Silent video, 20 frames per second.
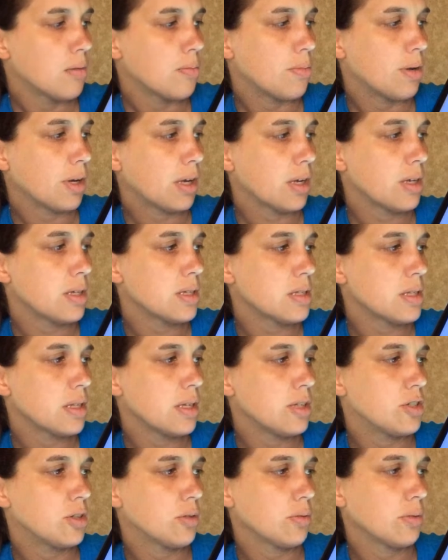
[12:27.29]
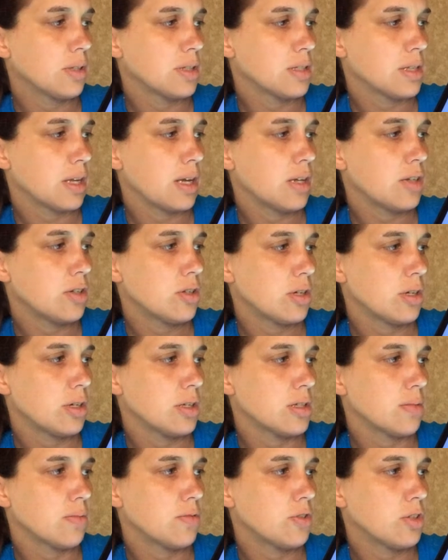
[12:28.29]
Because the
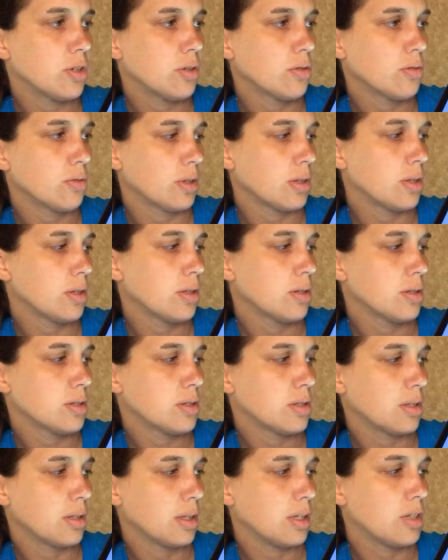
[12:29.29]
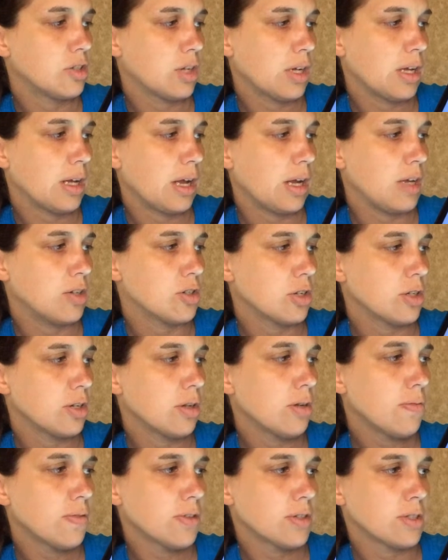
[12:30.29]
generalizations of children constantly change, I
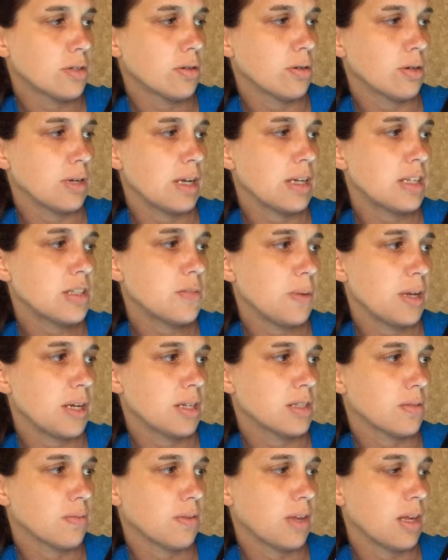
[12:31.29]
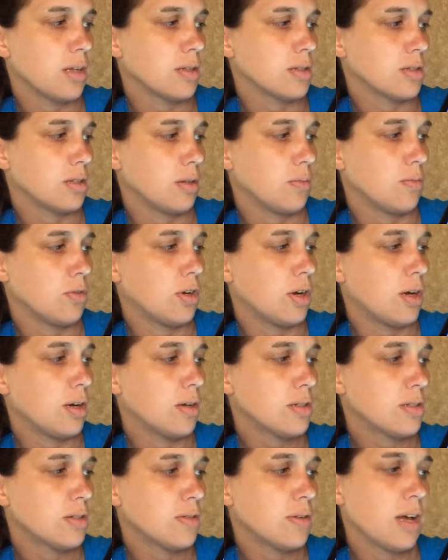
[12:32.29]
do feel certain aspects of counseling will
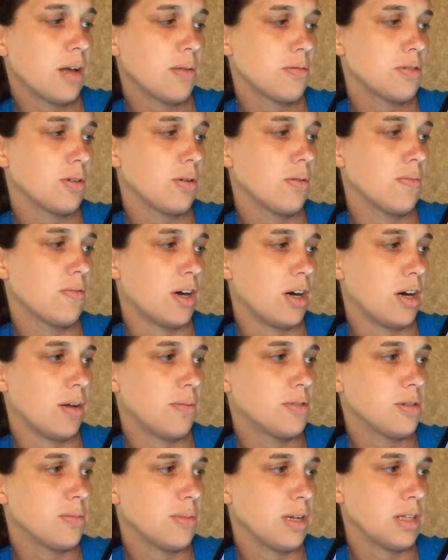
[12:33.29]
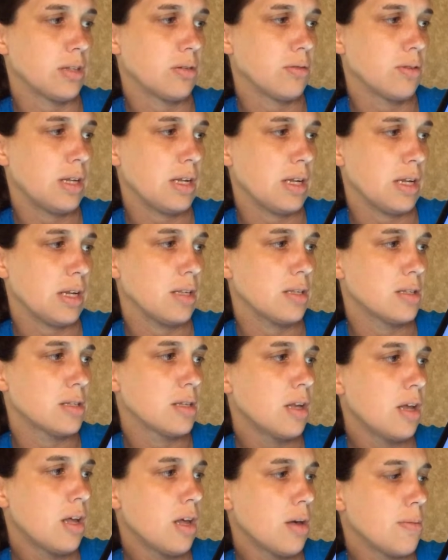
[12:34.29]
also have to evolve to meet their
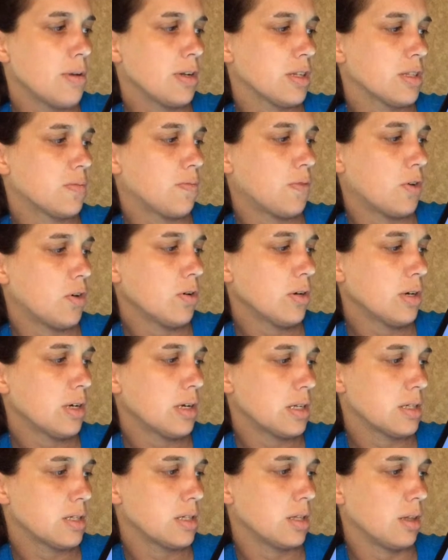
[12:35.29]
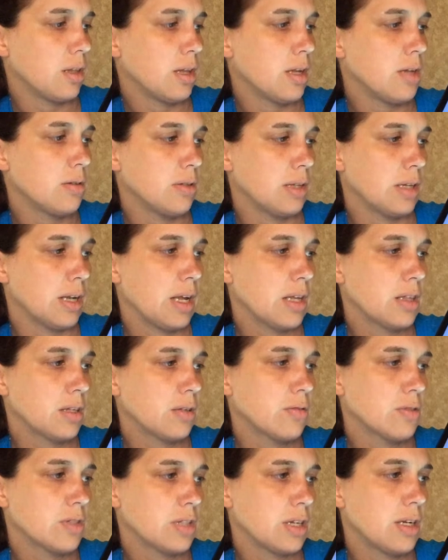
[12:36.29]
needs. But as far as the legal and
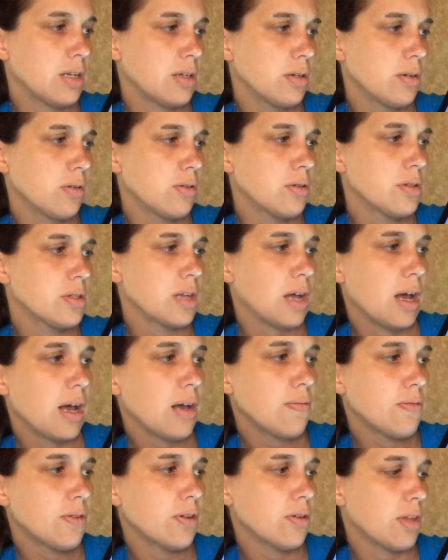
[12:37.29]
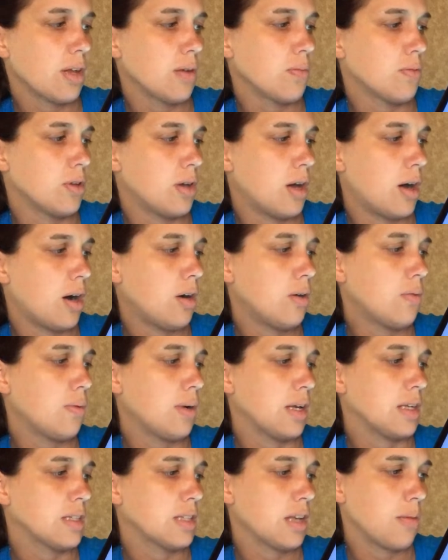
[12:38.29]
ethical standards, I feel they will
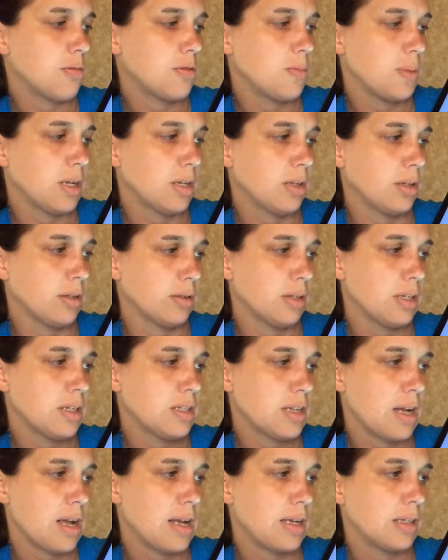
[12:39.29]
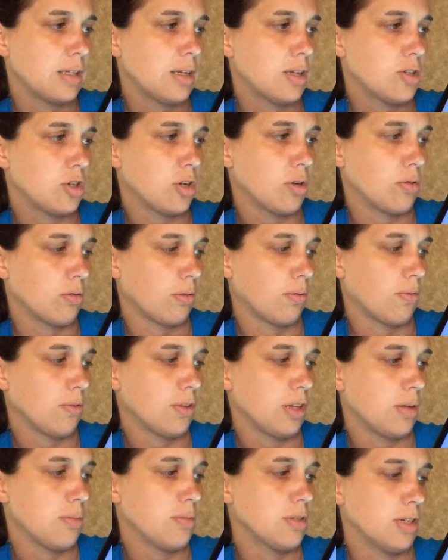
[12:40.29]
always have to be clearly stated to children
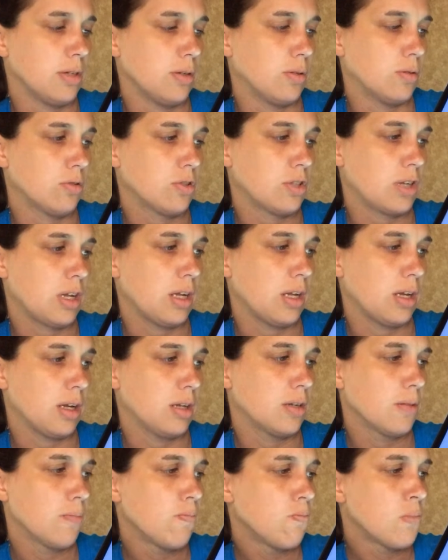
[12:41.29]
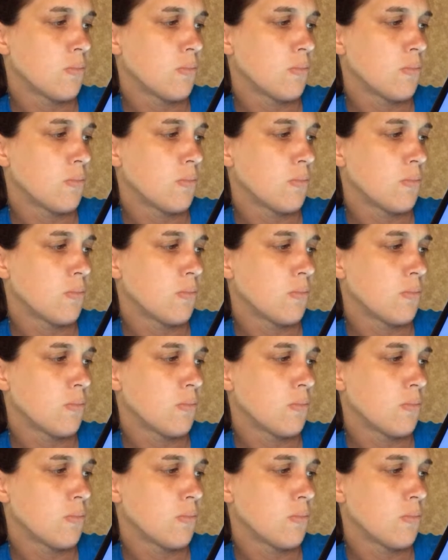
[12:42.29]
for them to understand,